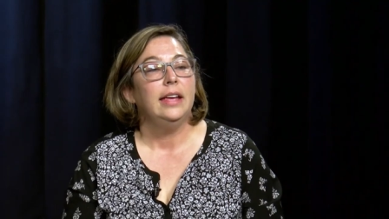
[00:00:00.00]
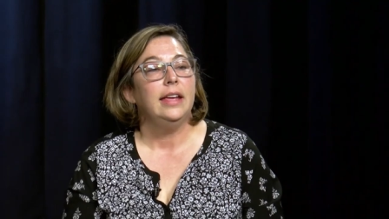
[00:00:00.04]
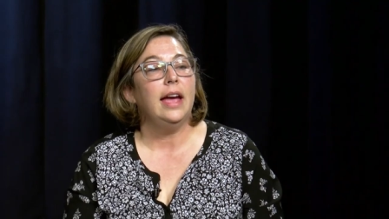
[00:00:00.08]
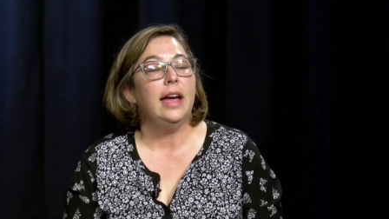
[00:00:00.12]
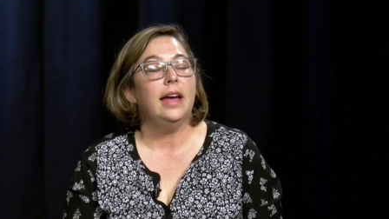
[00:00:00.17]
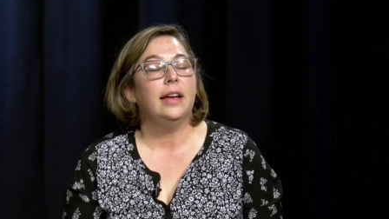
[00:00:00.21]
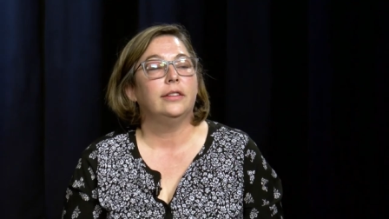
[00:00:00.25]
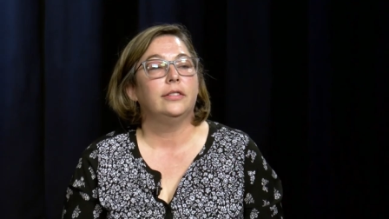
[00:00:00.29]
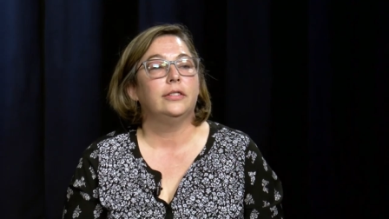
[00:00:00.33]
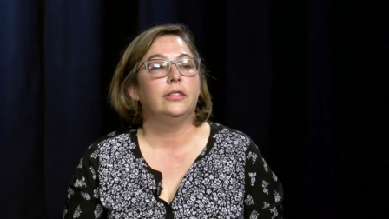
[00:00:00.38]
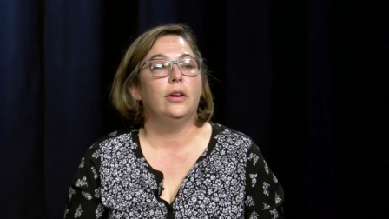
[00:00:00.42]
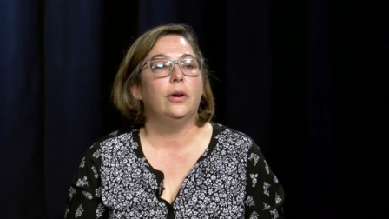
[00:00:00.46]

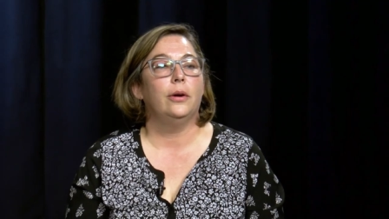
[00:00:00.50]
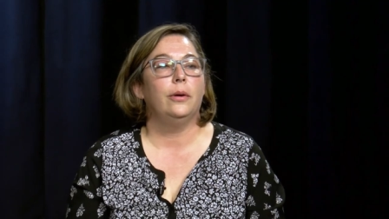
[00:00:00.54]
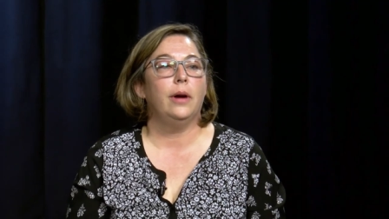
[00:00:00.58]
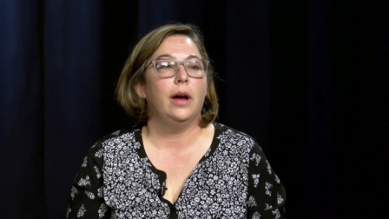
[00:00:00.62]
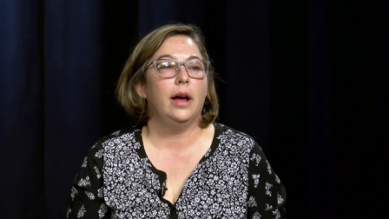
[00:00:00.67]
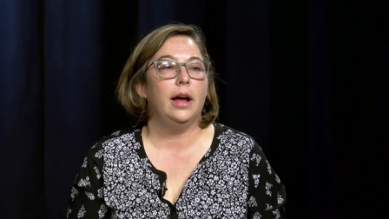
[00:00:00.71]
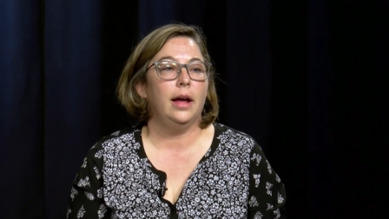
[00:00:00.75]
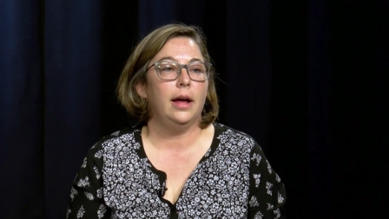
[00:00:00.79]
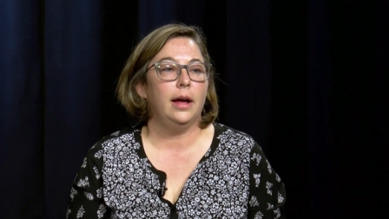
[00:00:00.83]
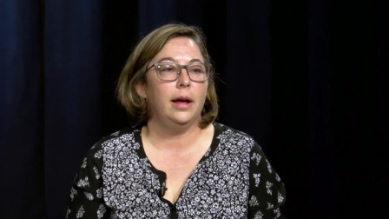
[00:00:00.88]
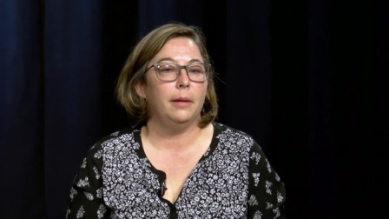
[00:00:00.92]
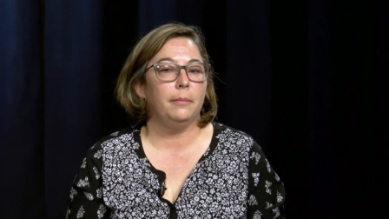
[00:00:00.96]
Yeah, so
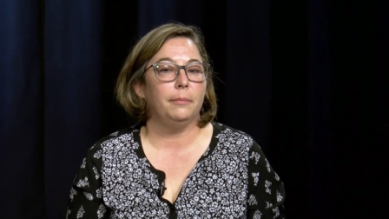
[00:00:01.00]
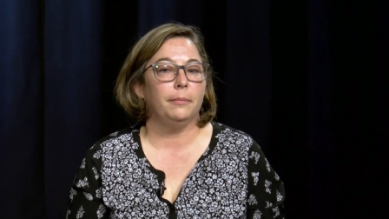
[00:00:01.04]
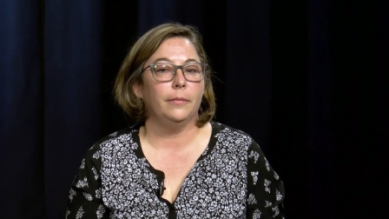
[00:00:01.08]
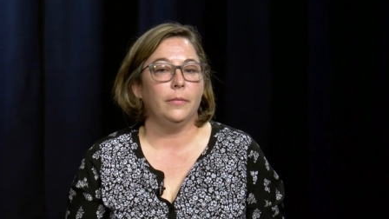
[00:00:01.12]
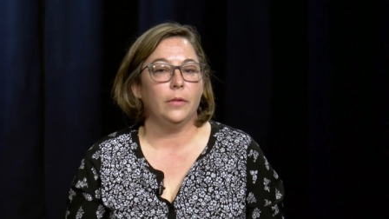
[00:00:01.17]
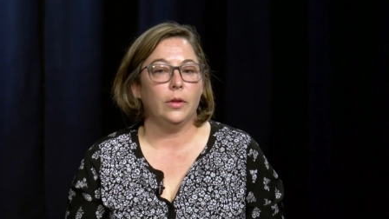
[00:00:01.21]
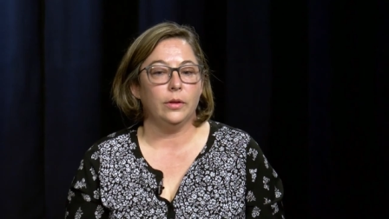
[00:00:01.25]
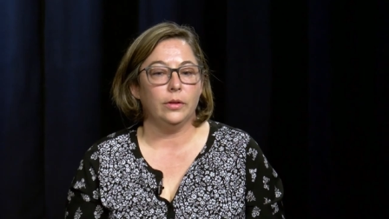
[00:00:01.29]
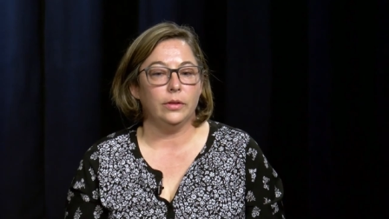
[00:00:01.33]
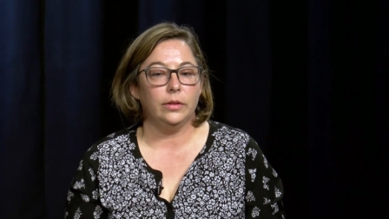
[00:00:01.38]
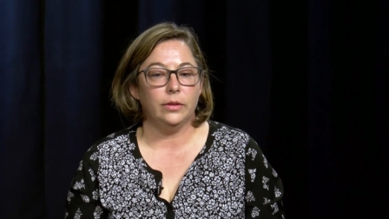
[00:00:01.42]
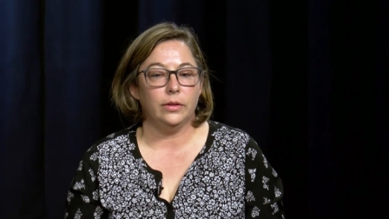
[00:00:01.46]
um,
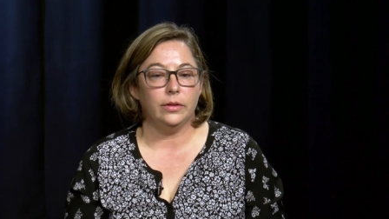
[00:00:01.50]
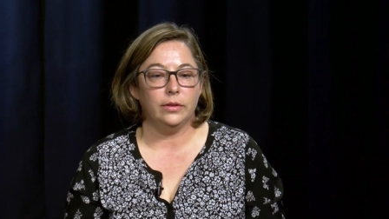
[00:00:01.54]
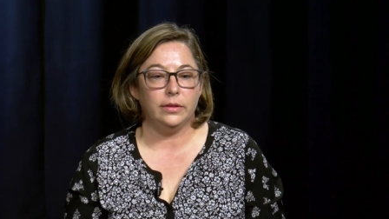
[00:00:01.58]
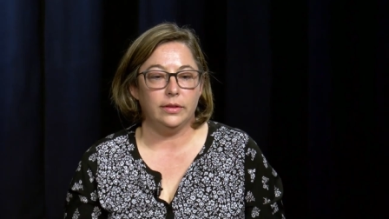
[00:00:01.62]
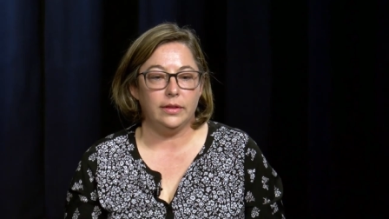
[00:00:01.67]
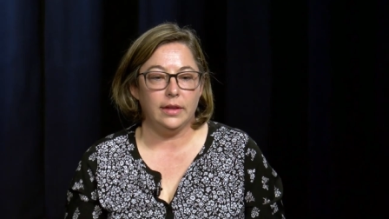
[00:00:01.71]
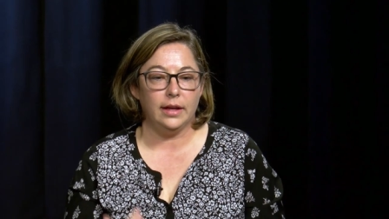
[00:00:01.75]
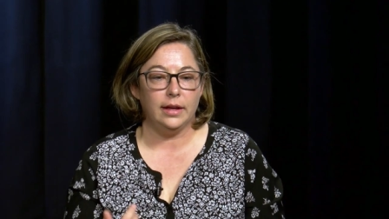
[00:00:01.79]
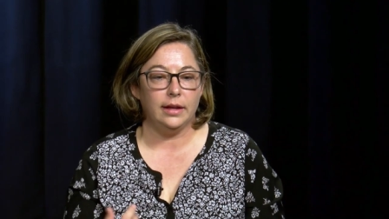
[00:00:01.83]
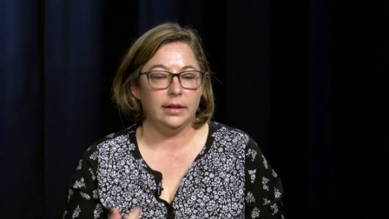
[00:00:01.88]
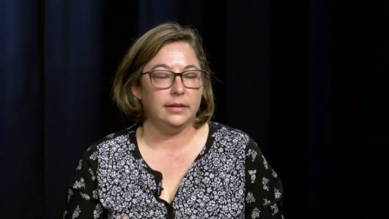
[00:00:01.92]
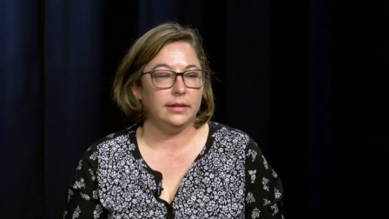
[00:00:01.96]

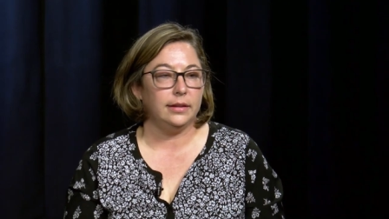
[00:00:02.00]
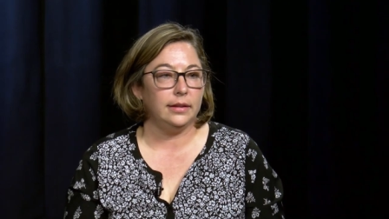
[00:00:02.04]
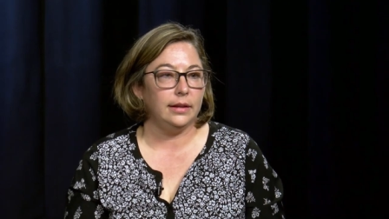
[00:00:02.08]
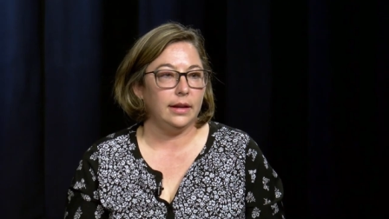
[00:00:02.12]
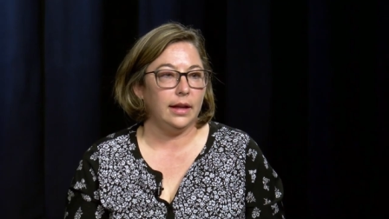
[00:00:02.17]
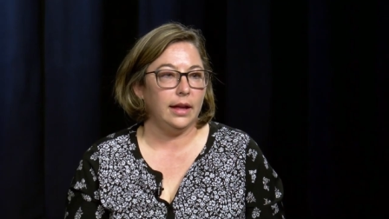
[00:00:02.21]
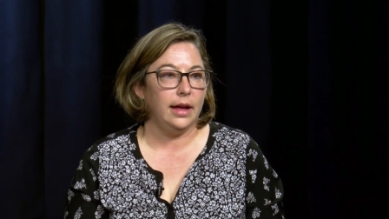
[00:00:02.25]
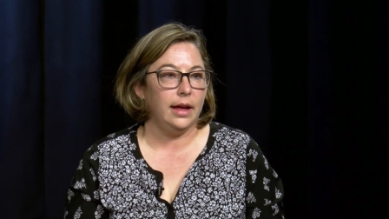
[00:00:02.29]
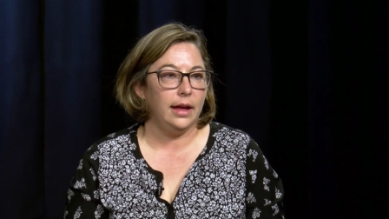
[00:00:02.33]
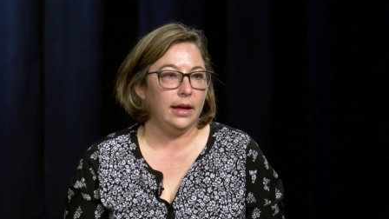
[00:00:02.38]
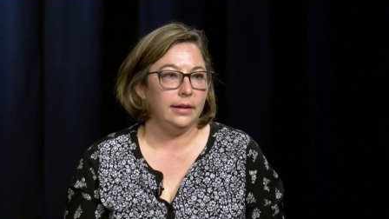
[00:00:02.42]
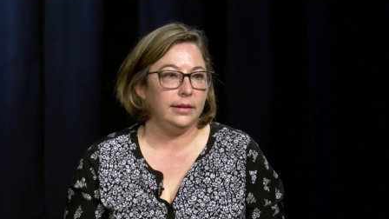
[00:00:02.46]
the
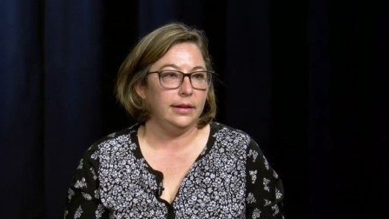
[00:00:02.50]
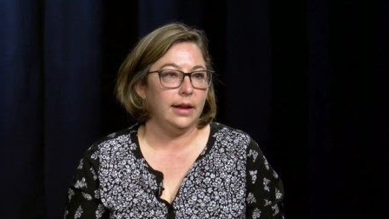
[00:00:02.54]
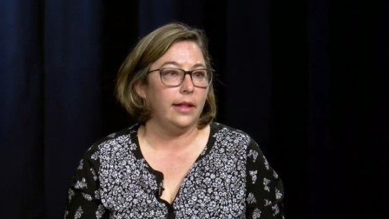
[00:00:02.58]
uh,